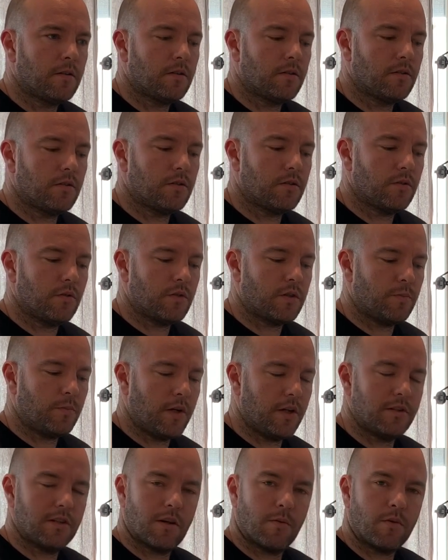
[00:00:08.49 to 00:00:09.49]
Just do a
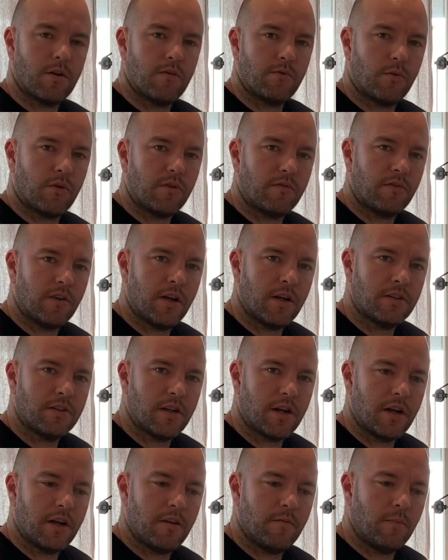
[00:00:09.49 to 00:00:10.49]
speed summary of what I found
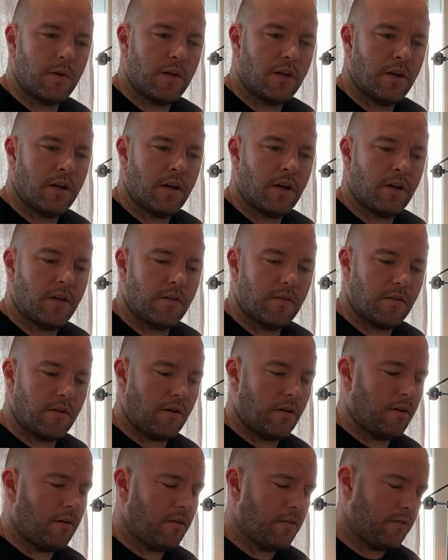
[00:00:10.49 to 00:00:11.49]
today. I've been out.
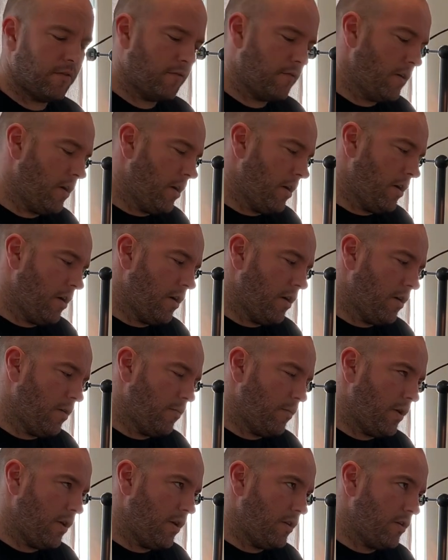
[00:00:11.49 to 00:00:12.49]
I've
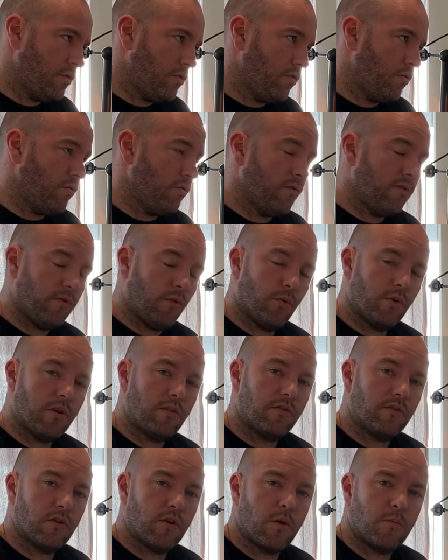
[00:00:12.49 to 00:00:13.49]
been to 4
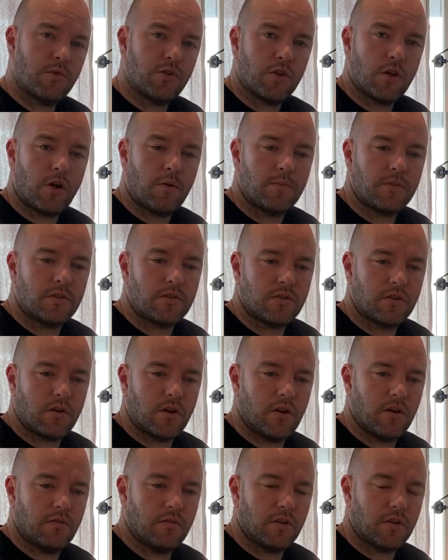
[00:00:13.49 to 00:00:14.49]
different op shops
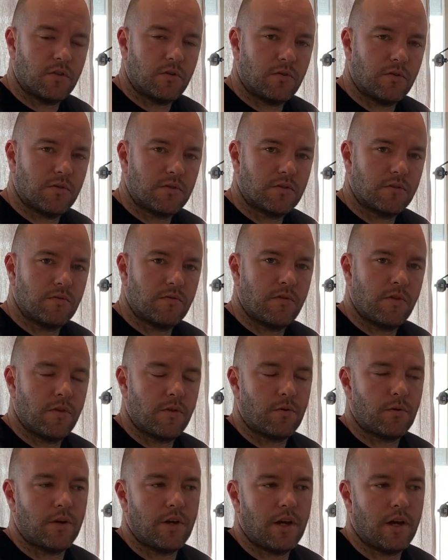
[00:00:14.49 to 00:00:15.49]
over the course of
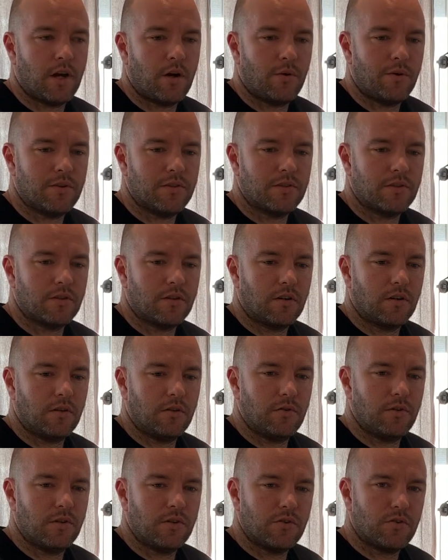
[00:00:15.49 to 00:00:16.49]
3 hours,
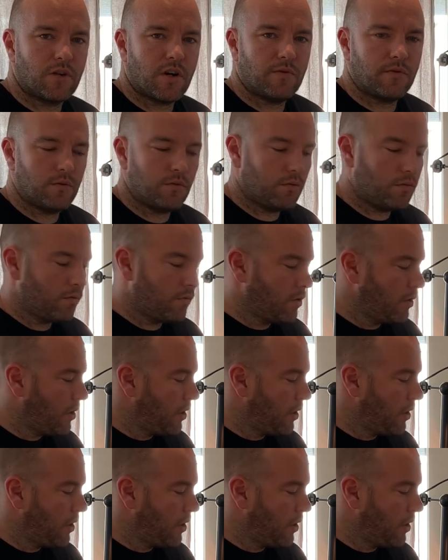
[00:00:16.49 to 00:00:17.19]
including travel.